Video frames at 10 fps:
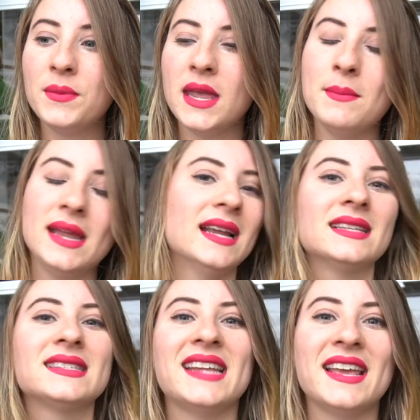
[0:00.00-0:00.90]
It may
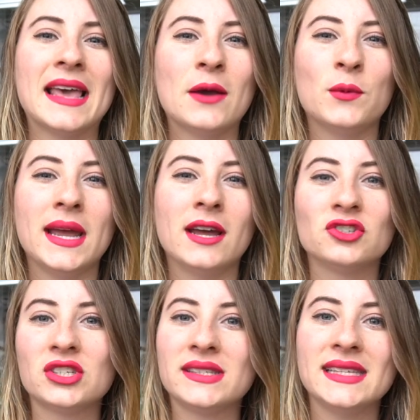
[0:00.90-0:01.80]
not stay that way.
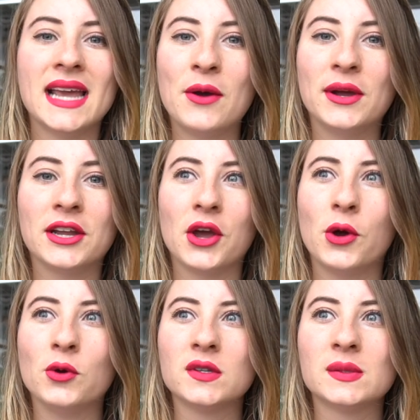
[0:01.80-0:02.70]
I'll just see how it
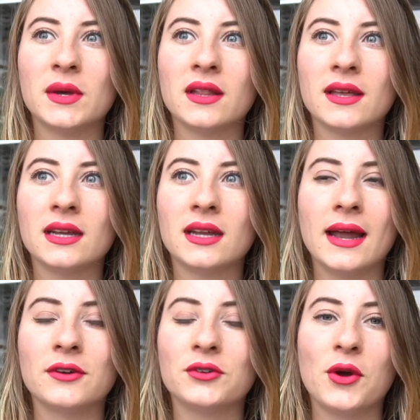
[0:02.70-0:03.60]
goes. But like,
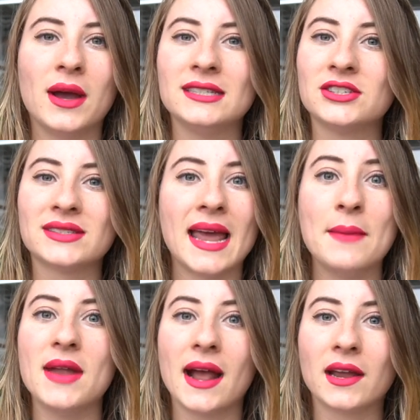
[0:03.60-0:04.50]
I don't know.
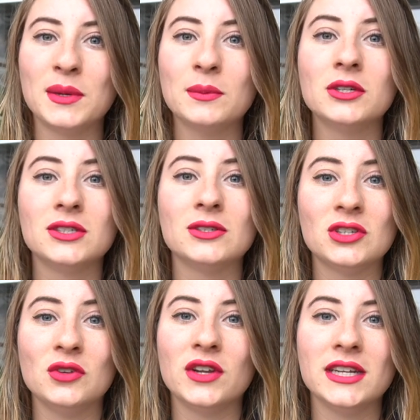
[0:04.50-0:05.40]
I'm not gonna be able to do
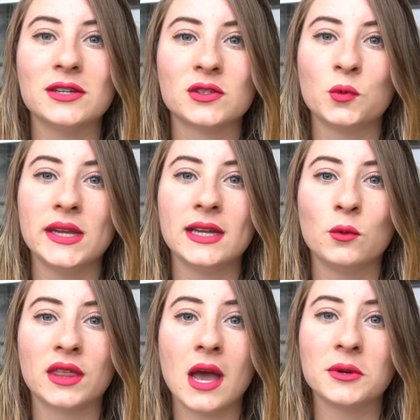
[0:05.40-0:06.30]
two videos a week
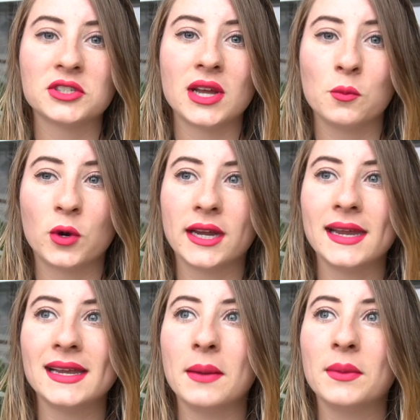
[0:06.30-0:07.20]
with how much I'm
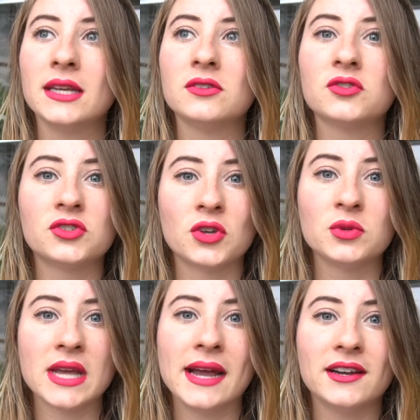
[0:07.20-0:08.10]
working. I'm like
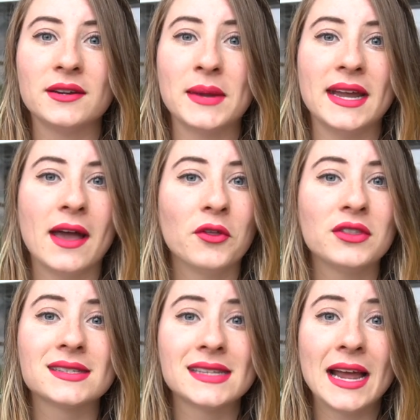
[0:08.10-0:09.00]
so tired. My health
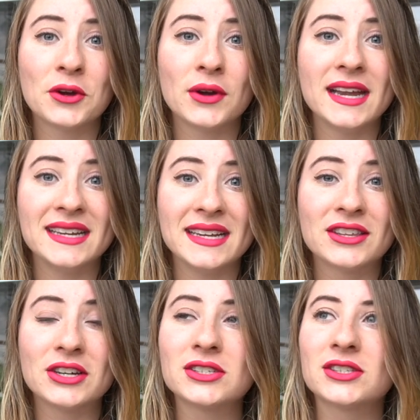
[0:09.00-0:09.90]
is not great
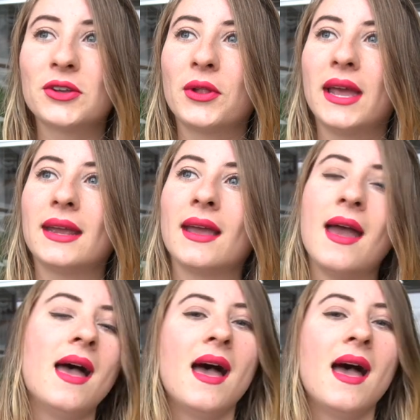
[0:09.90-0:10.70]
either. So like,